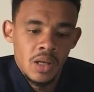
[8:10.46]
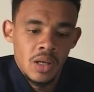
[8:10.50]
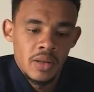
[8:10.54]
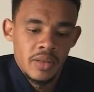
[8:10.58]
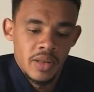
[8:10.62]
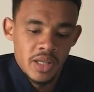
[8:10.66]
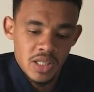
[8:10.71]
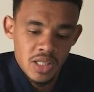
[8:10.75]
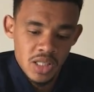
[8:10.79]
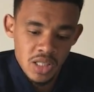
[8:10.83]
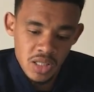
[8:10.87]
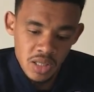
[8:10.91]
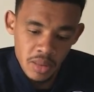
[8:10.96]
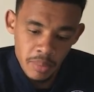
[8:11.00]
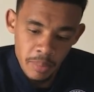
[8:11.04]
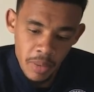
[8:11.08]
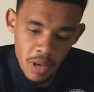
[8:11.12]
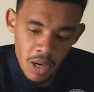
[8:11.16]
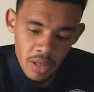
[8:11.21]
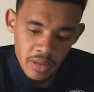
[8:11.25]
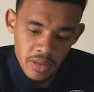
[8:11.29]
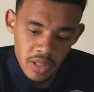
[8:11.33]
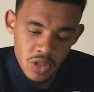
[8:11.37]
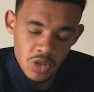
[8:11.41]
this is the
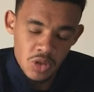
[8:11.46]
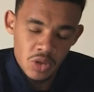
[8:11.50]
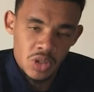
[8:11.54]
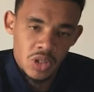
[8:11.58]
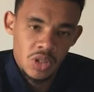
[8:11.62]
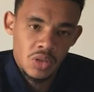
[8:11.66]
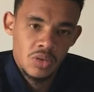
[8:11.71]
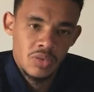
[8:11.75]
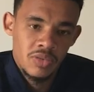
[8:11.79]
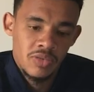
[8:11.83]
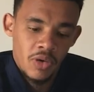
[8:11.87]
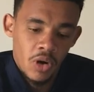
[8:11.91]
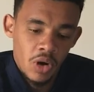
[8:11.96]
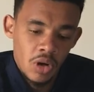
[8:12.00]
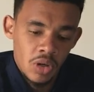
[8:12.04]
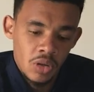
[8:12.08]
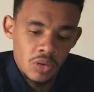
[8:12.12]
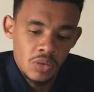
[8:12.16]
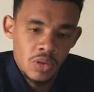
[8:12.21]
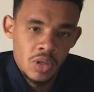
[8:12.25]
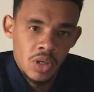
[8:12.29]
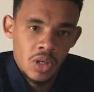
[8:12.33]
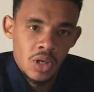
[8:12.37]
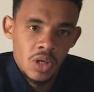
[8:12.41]
path that you need to
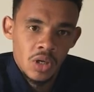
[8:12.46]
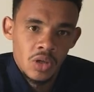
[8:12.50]
follow.